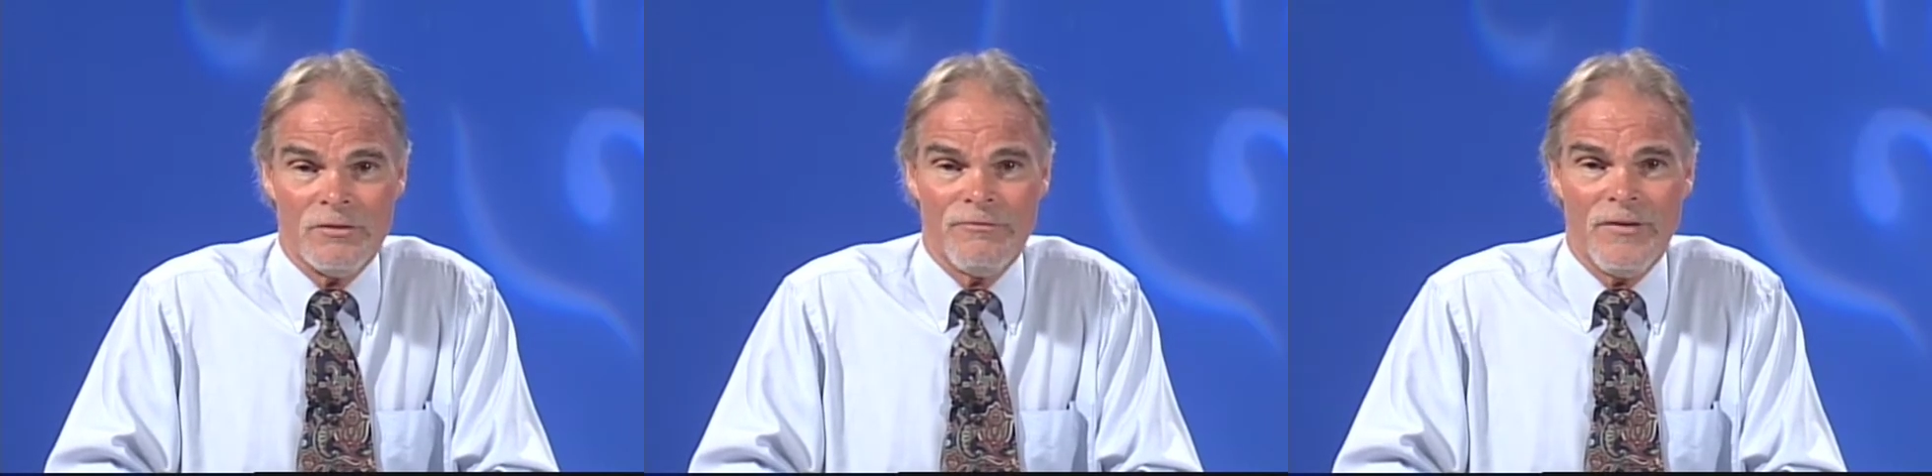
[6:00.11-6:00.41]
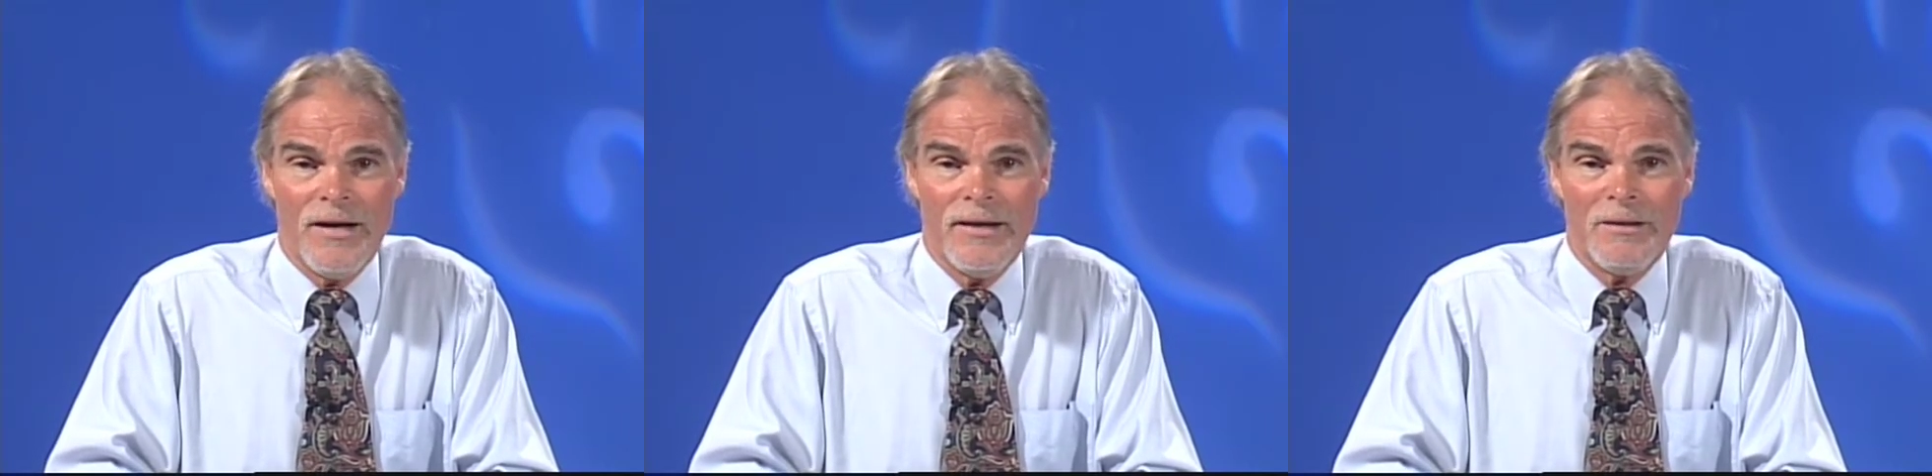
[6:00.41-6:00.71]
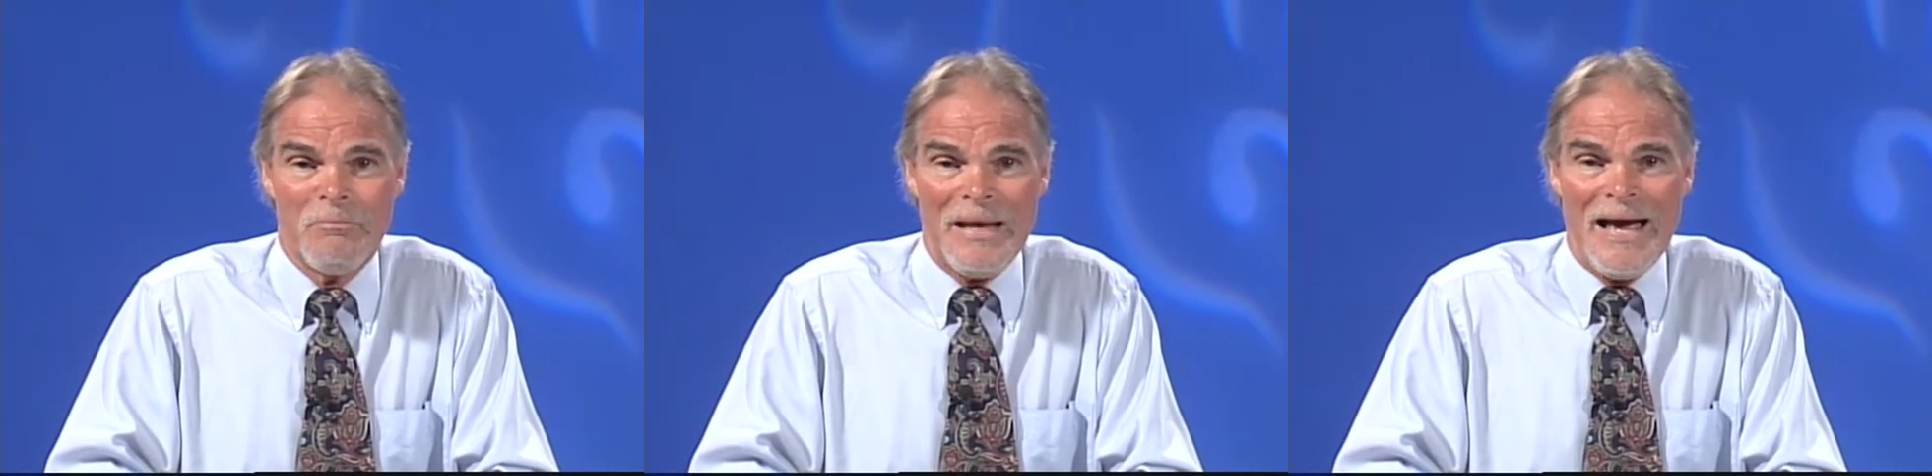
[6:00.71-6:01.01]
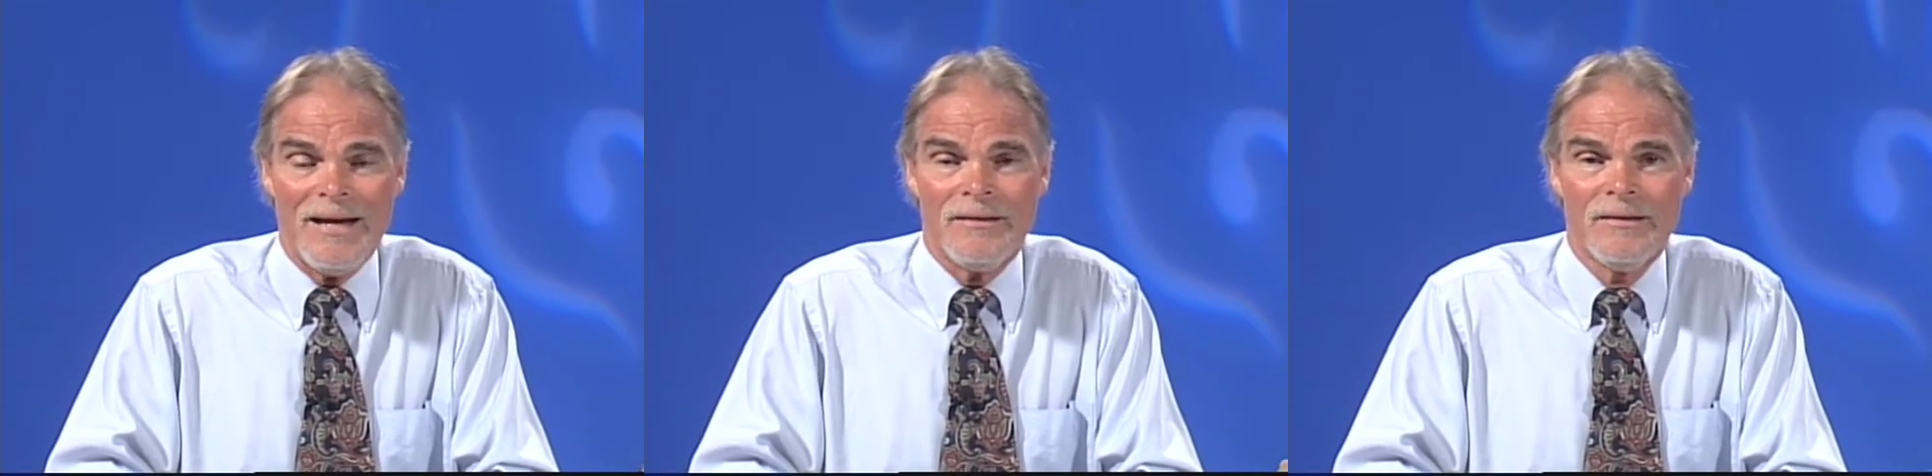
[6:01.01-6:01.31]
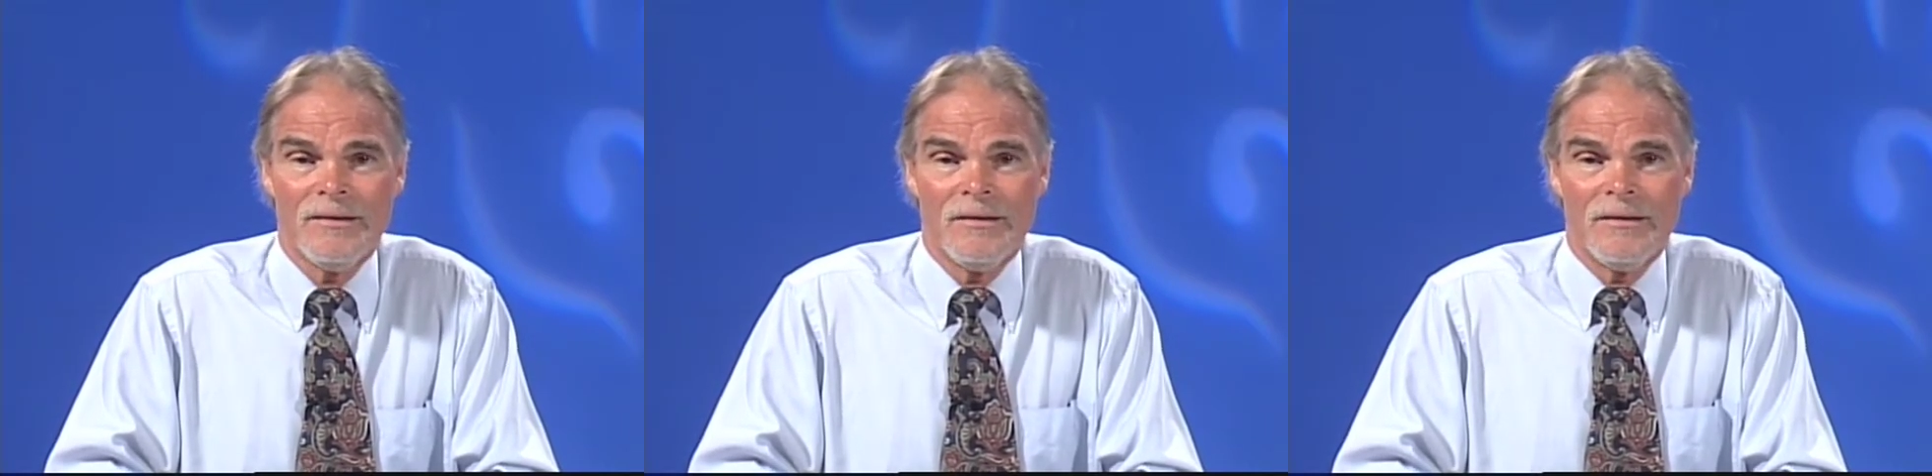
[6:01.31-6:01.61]
You can find the plaque
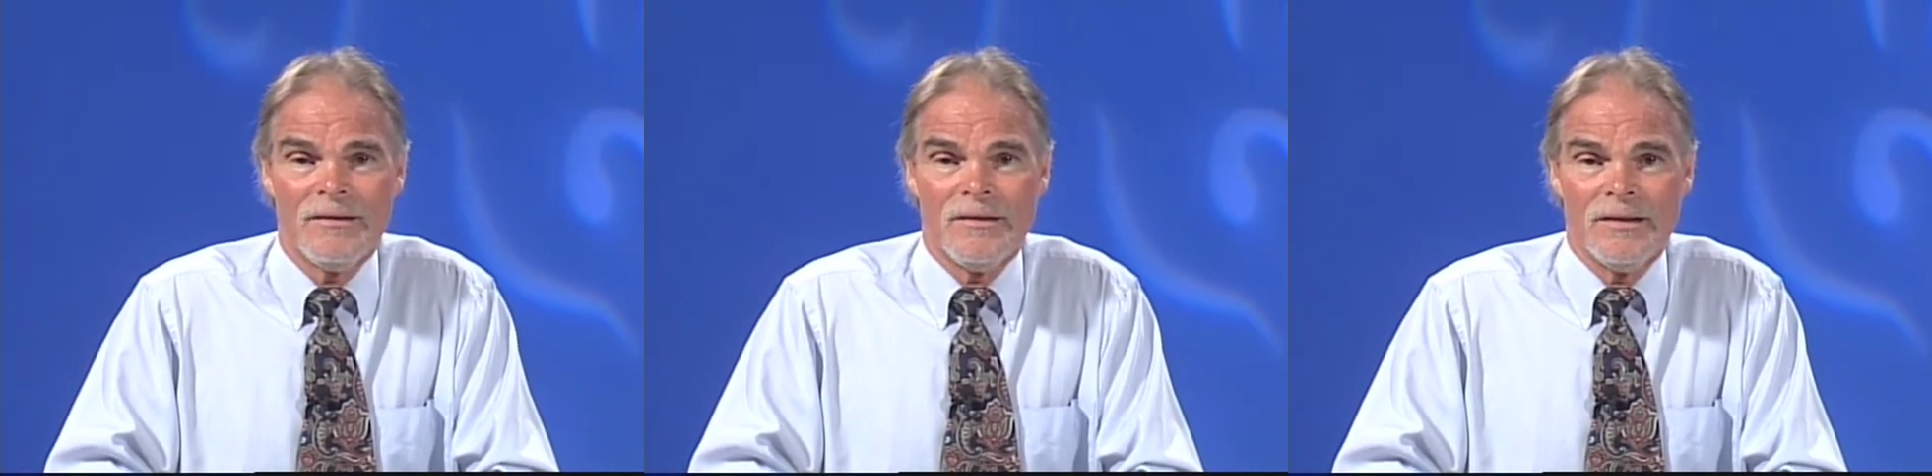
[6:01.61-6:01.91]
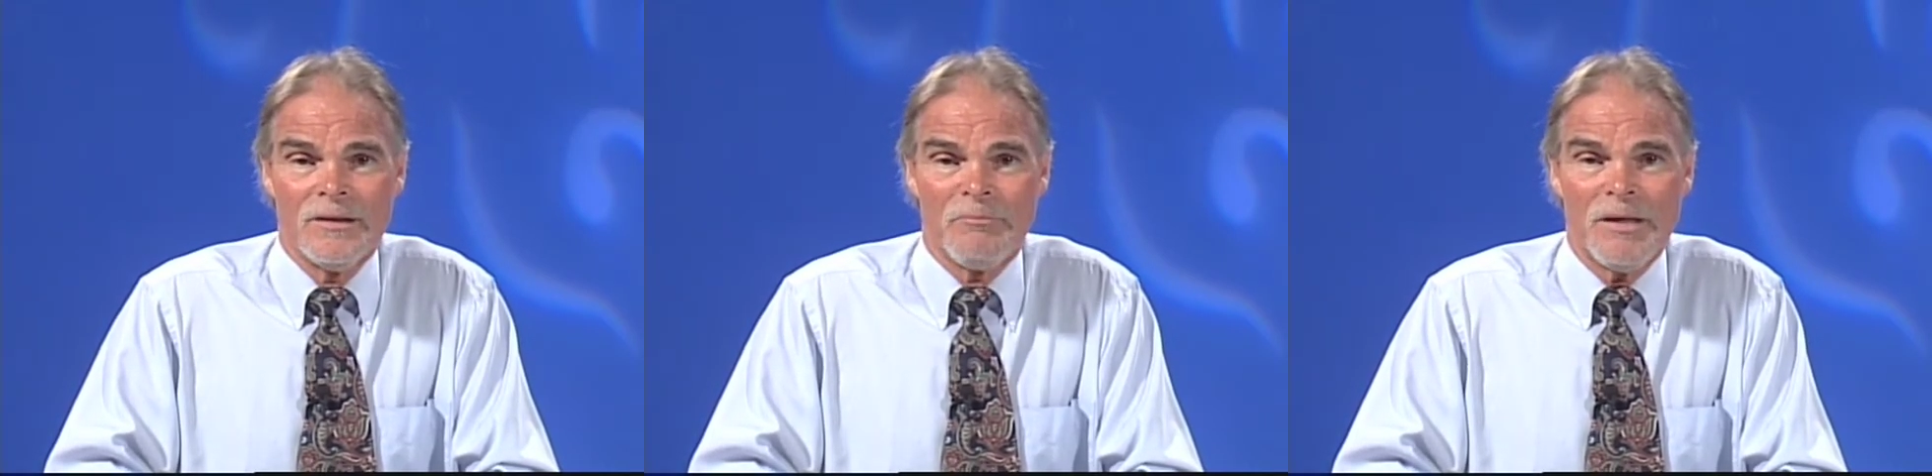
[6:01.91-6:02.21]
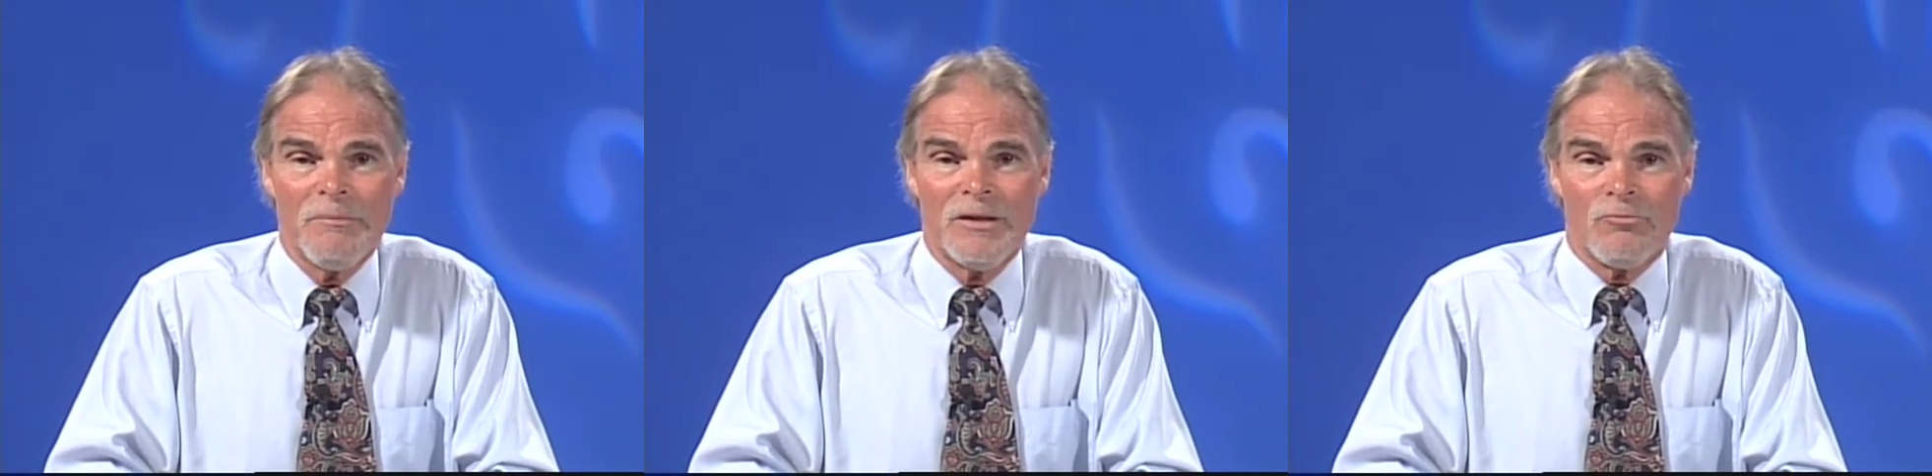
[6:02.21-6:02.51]
in the public